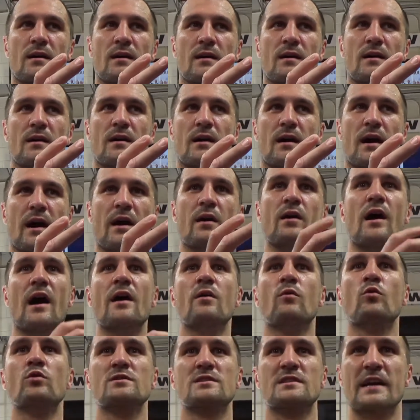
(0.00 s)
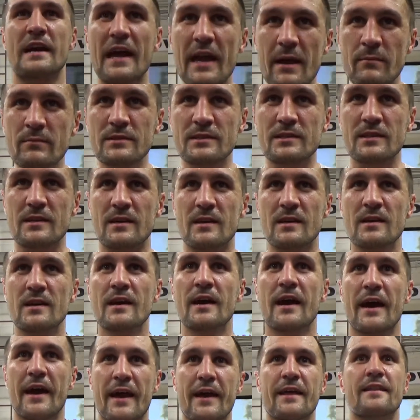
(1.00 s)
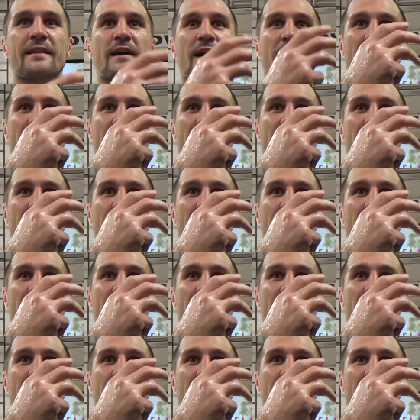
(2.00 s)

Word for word: and the I was empty and